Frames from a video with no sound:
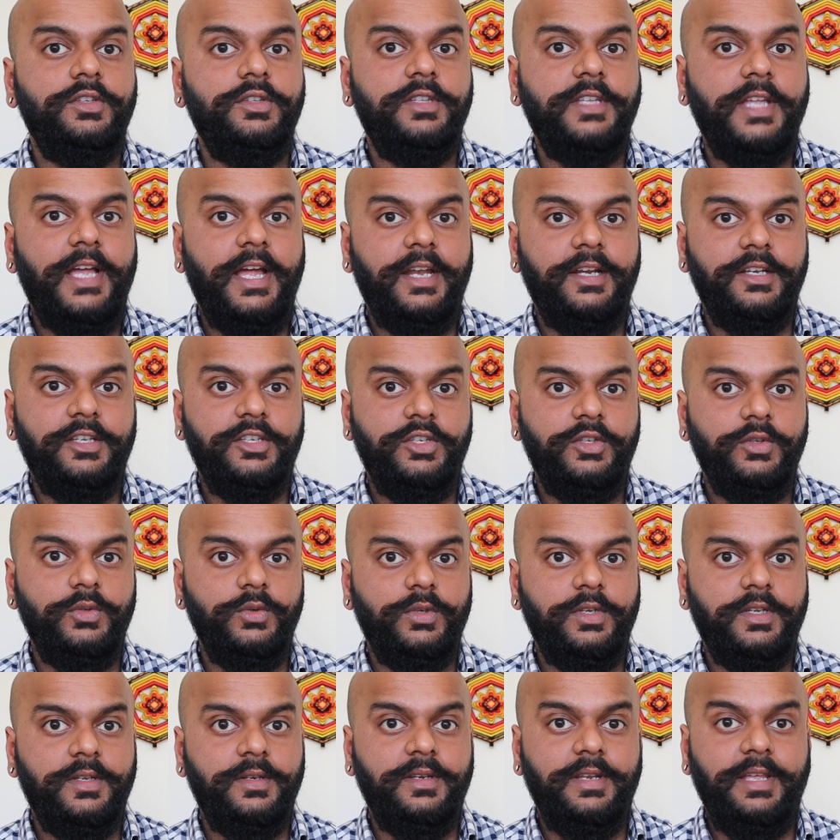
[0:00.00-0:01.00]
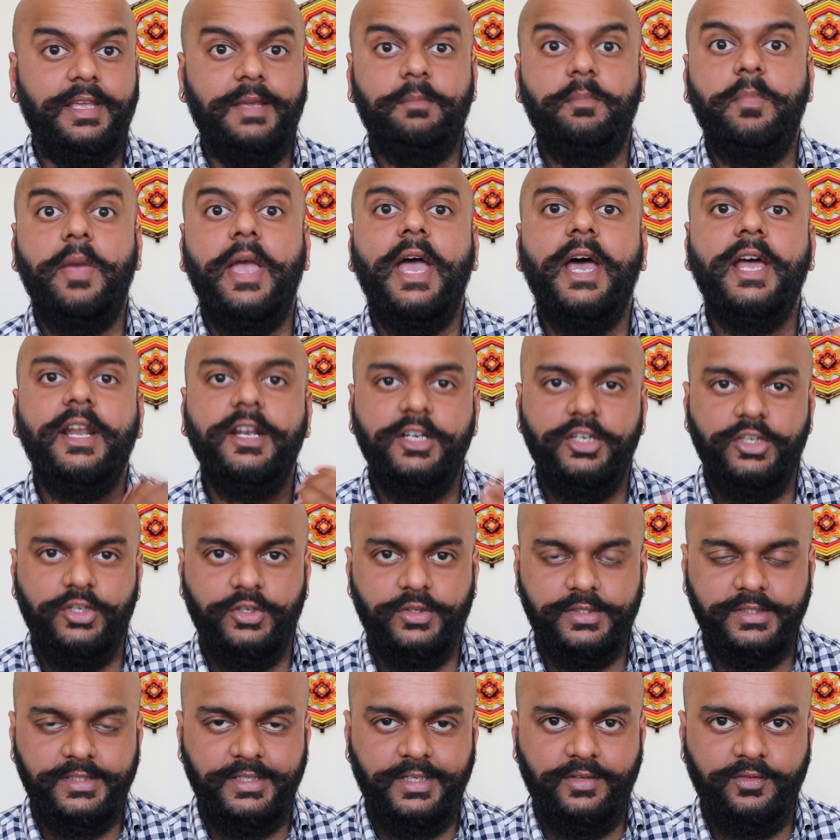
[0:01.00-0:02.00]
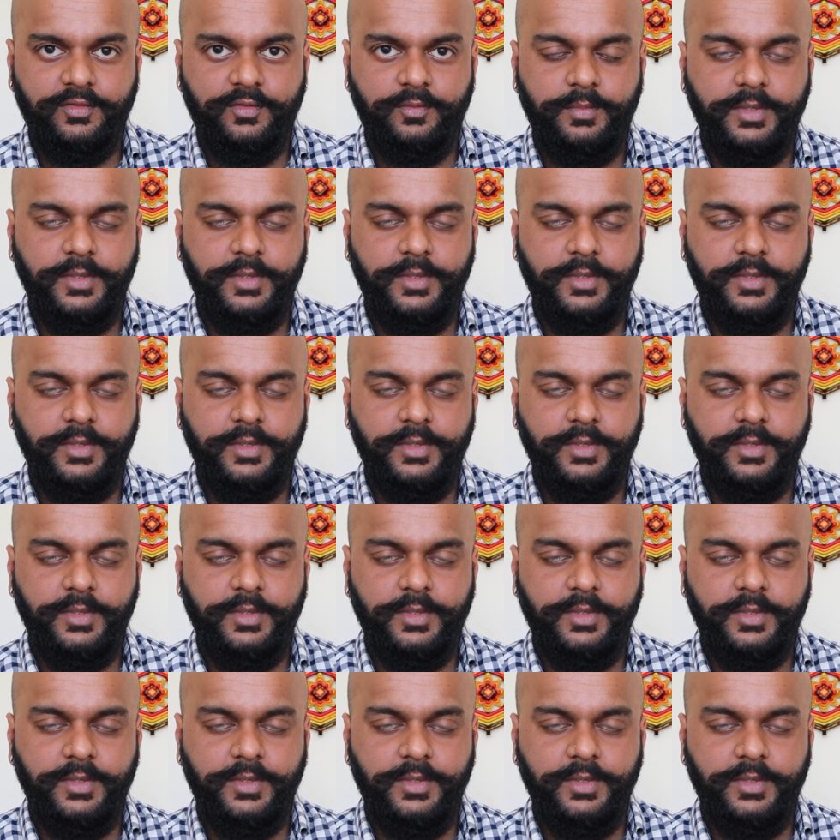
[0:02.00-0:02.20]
that you can parent yourself